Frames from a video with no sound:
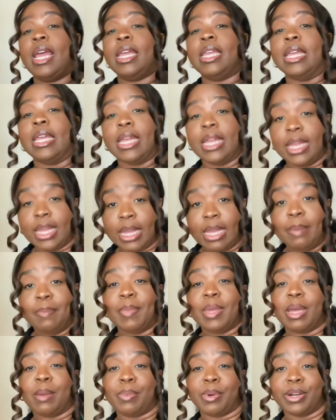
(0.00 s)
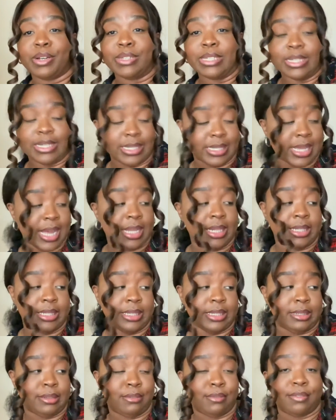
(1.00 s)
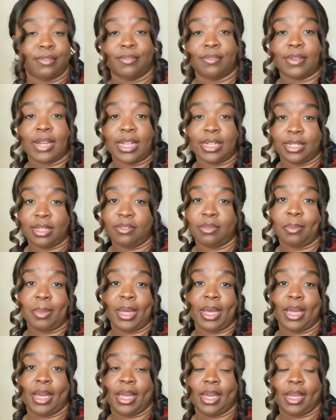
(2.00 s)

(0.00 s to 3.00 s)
You can get me a purse because I love a bag.